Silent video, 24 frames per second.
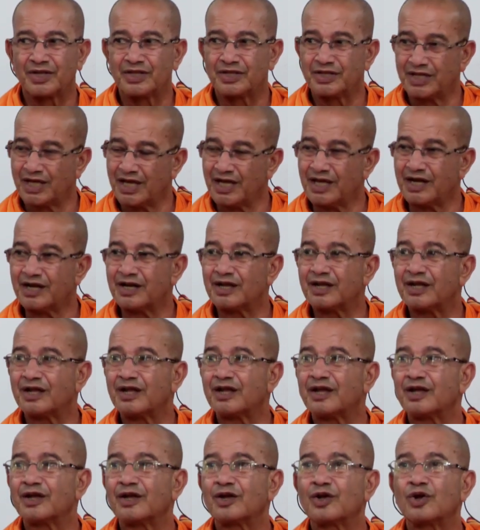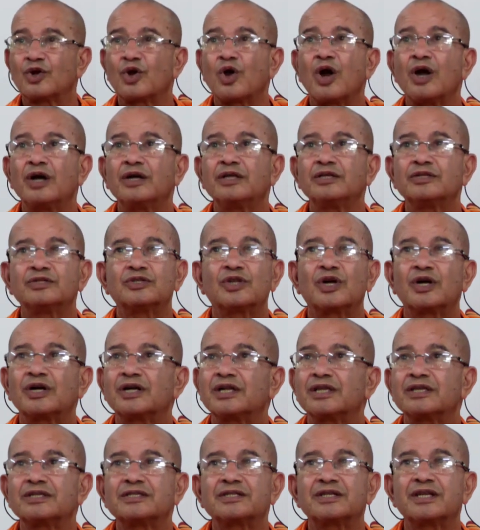There, God is not
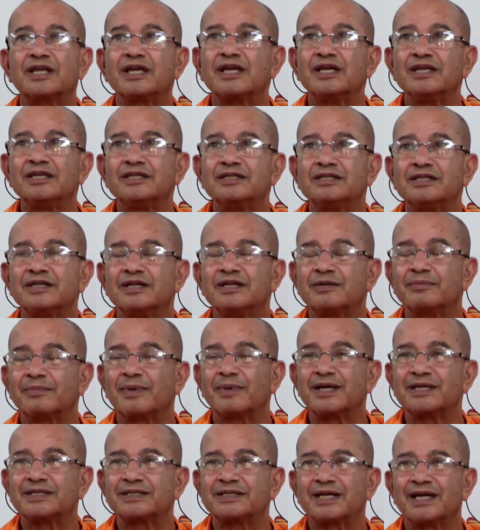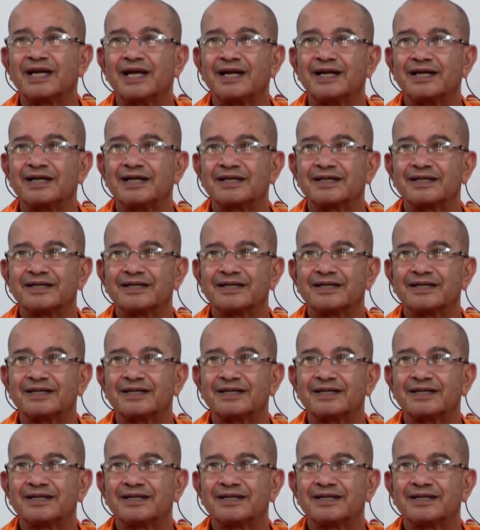a stranger, my child.